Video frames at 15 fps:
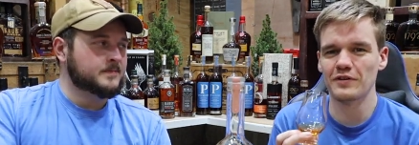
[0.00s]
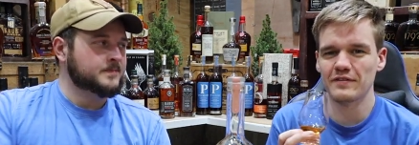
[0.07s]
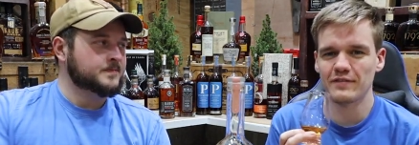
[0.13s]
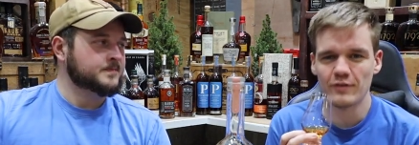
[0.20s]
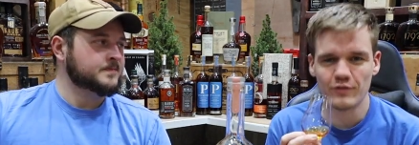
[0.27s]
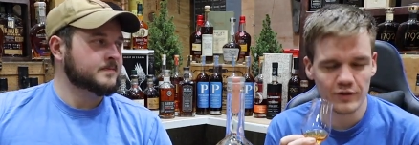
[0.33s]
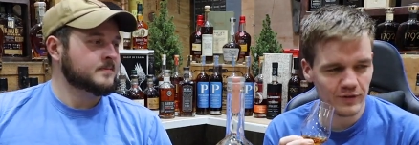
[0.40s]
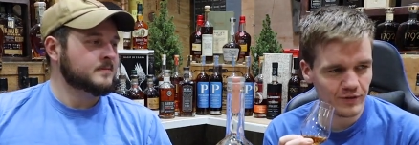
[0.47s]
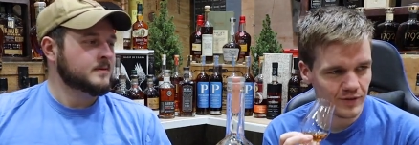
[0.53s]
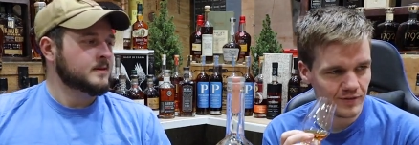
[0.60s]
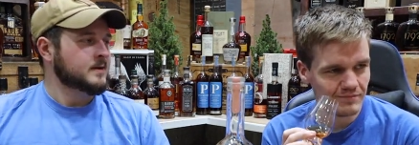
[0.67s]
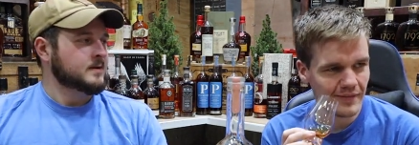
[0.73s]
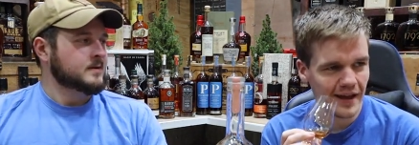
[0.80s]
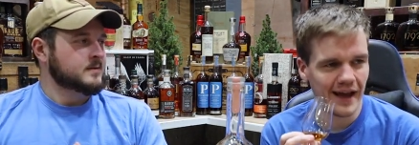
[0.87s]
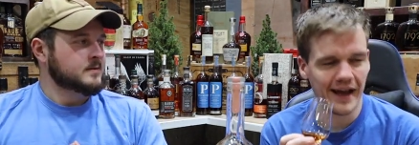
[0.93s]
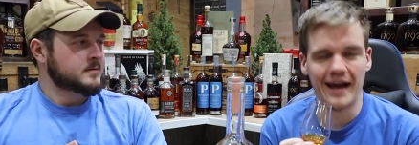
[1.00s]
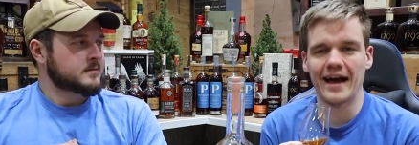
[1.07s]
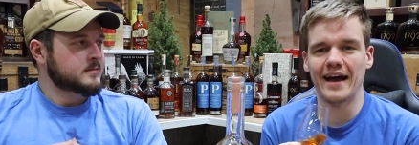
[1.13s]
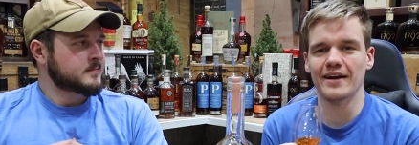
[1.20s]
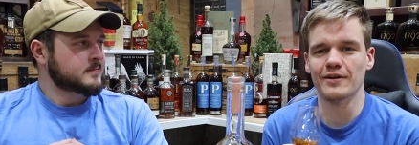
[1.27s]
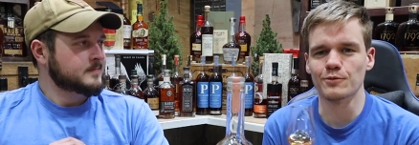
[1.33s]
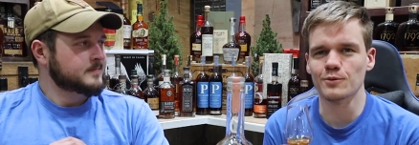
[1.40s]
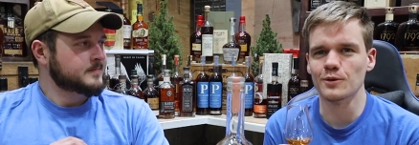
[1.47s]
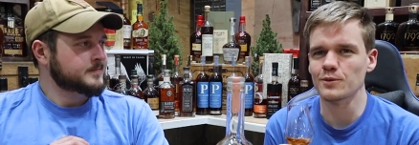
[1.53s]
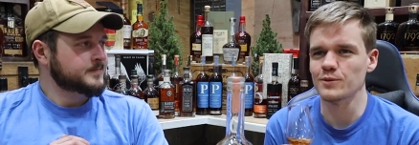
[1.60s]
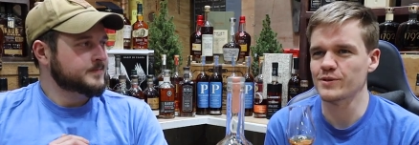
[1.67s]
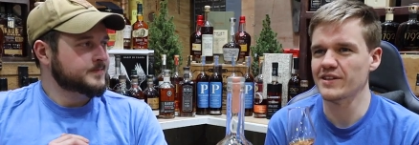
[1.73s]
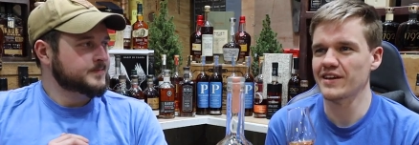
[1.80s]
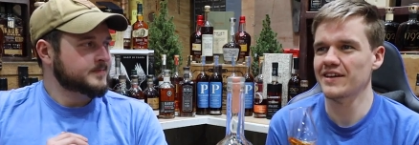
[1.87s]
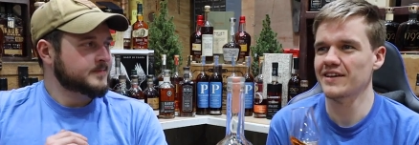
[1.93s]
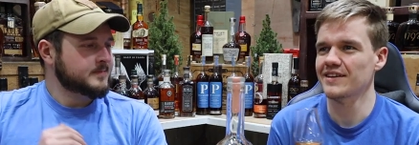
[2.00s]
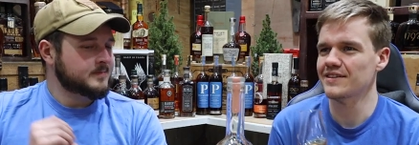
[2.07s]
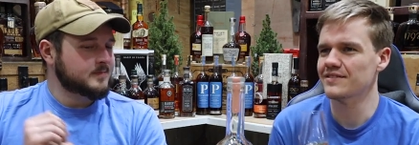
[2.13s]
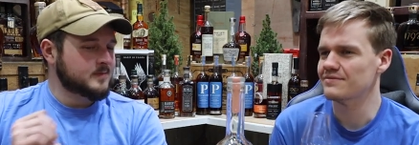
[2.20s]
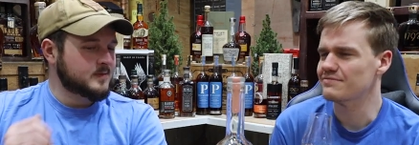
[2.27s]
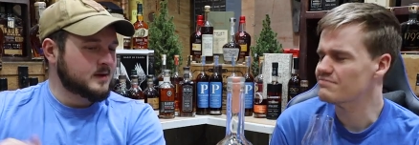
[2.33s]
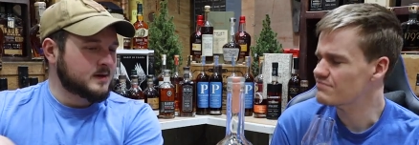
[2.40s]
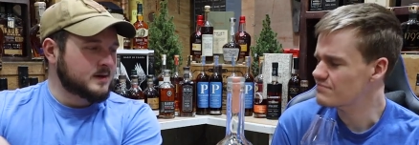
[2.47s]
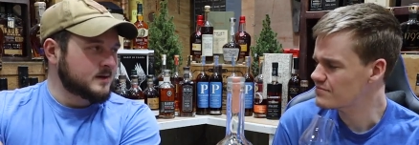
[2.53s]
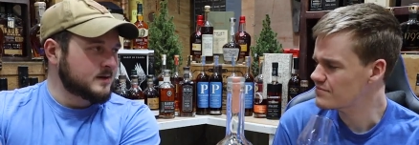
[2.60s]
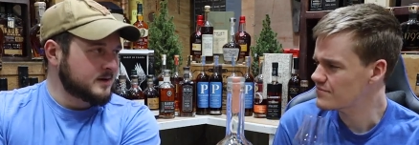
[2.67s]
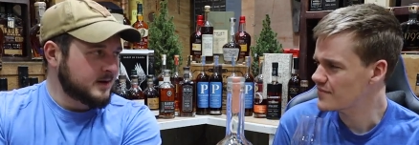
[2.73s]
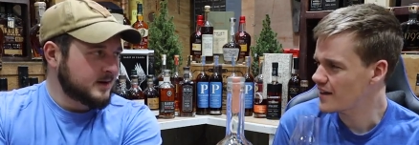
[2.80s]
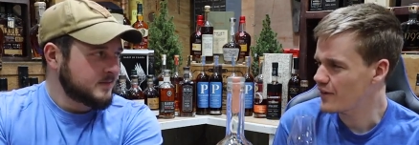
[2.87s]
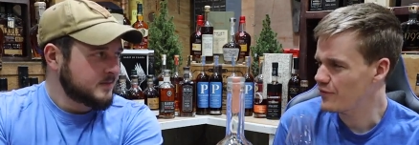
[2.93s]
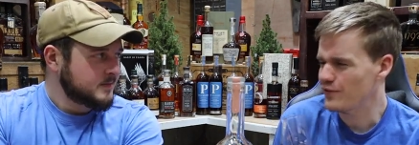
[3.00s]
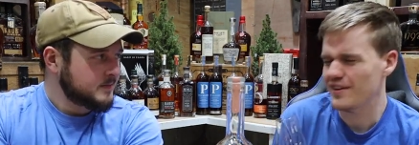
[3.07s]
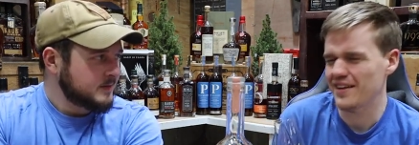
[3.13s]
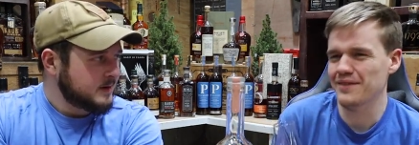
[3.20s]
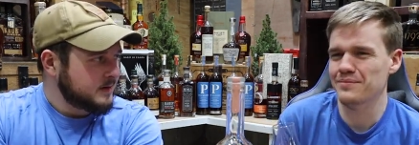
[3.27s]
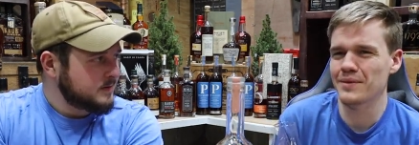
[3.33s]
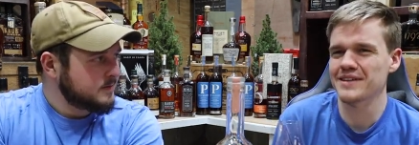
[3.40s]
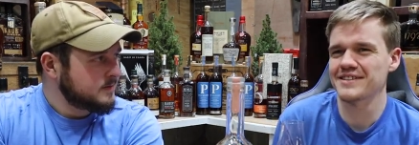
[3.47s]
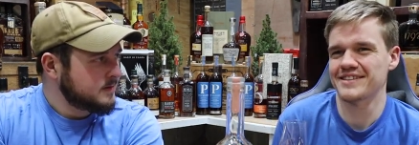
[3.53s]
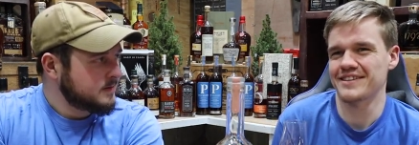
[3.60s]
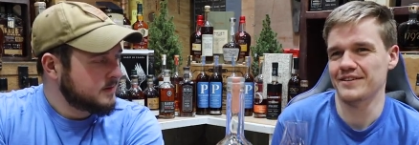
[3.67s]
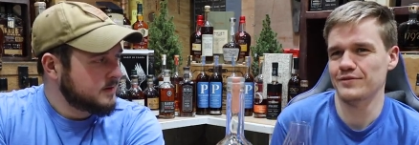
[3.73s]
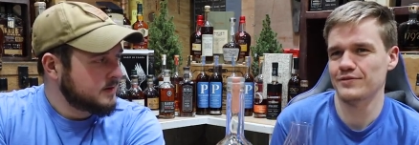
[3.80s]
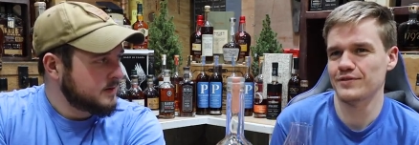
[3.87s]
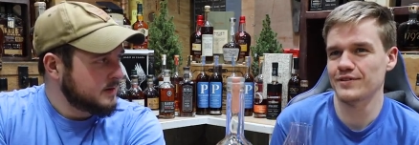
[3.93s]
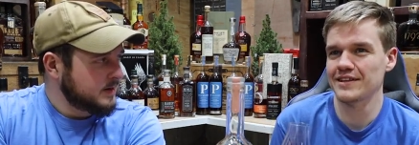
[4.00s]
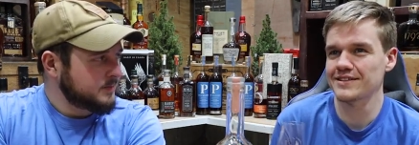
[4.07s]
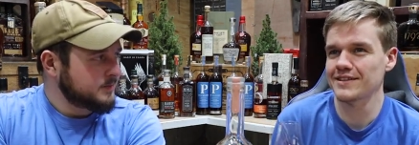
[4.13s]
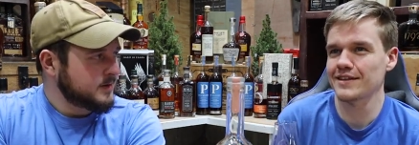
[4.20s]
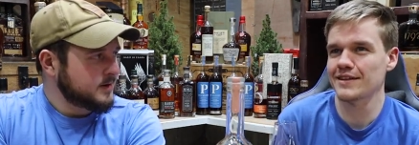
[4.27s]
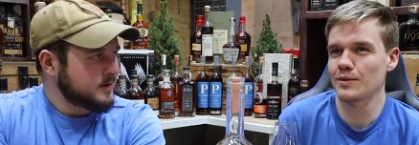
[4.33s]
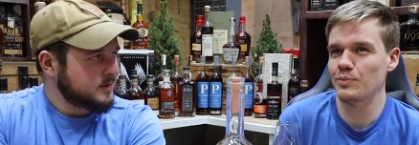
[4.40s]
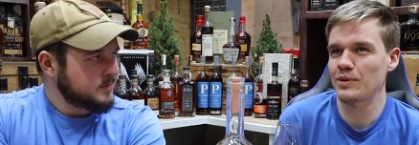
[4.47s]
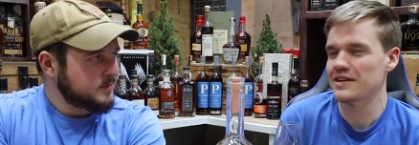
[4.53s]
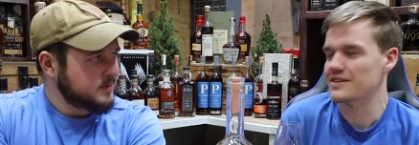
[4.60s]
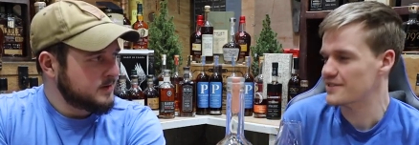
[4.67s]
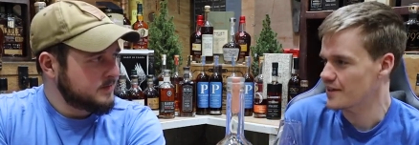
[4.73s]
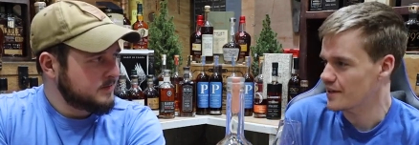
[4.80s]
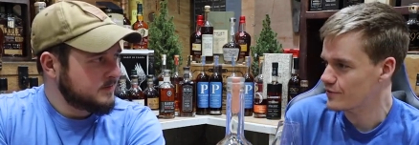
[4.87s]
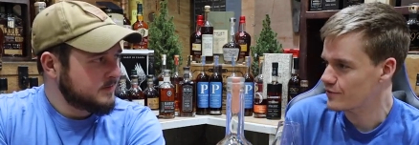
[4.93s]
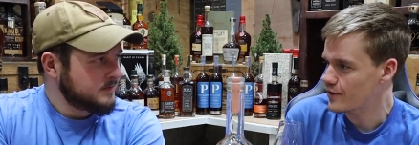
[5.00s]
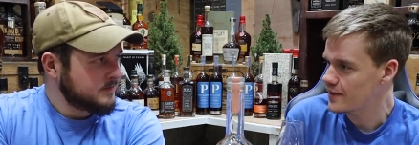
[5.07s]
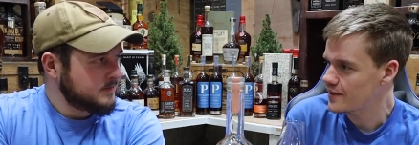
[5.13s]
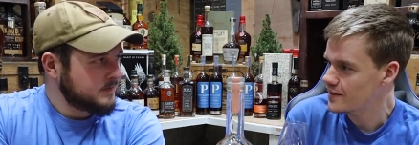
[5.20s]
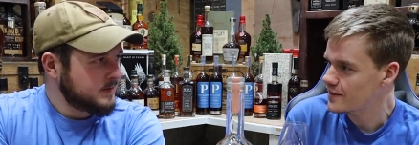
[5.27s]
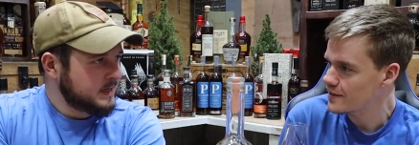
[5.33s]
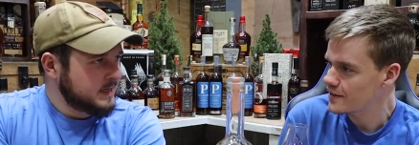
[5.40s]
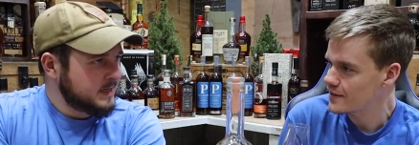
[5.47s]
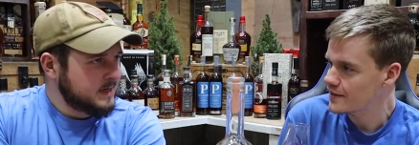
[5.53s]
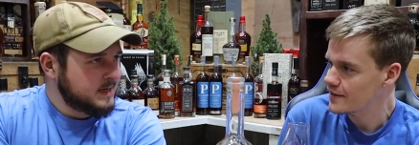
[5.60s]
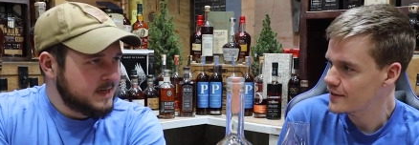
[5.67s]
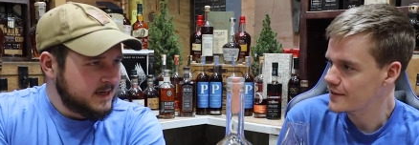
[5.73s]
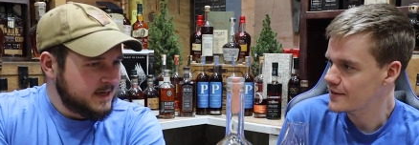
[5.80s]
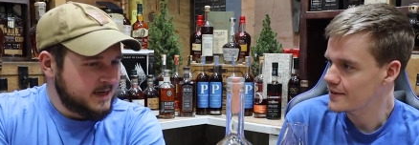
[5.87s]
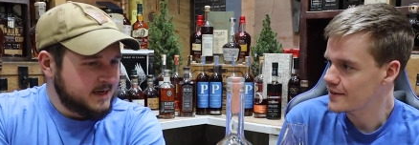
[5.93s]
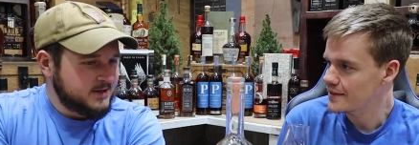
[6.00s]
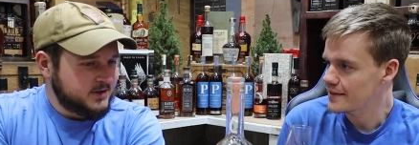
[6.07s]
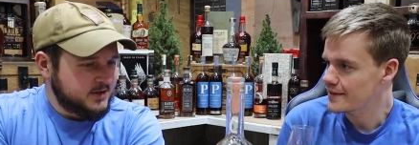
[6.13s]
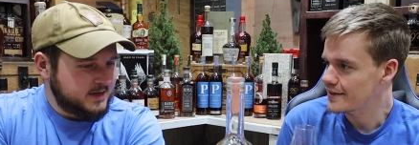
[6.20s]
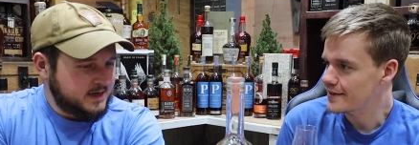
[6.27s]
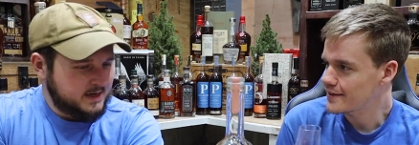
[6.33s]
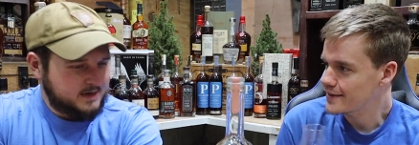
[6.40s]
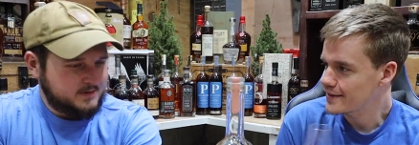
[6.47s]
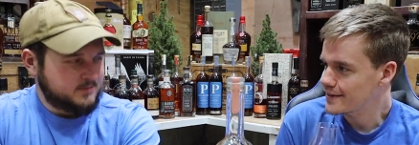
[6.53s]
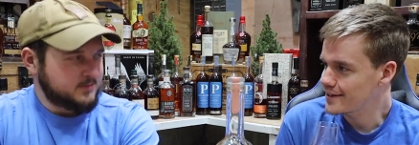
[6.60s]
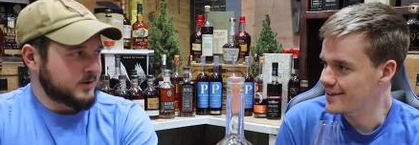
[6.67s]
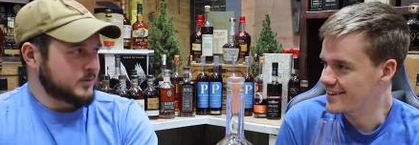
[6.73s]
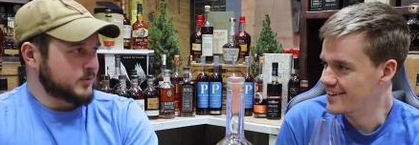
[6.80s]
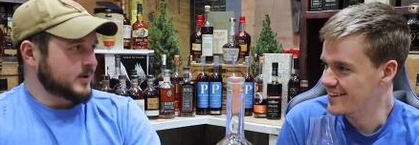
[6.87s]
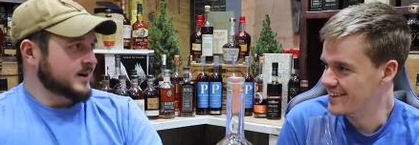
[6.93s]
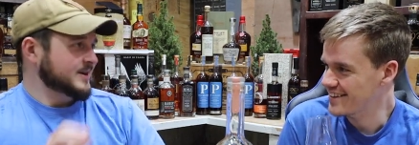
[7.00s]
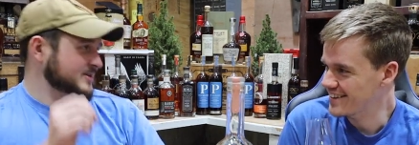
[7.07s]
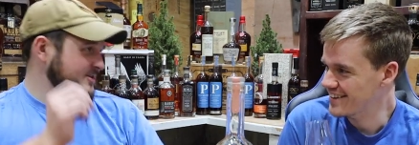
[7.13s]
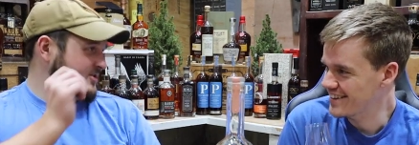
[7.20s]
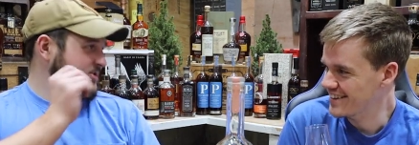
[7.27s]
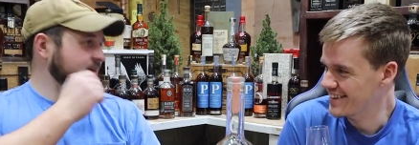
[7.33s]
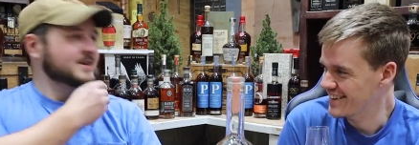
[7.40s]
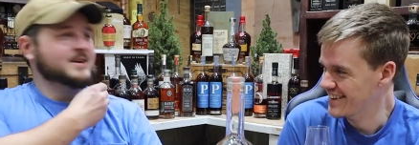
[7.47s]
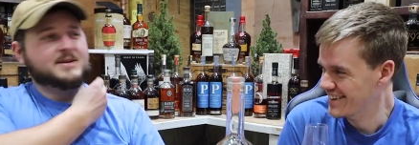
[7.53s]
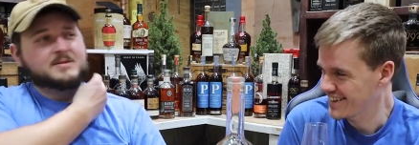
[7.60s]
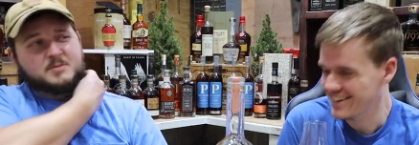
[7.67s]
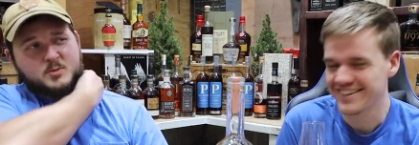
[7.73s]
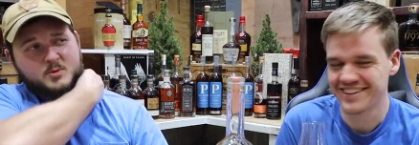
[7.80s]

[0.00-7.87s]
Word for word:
Speaker 1: if I've ever even had a rosé. No, I, feel, I must have. That's like the pink wine. stuff, right?
Speaker 2: Yeah, it's not red wine. It's not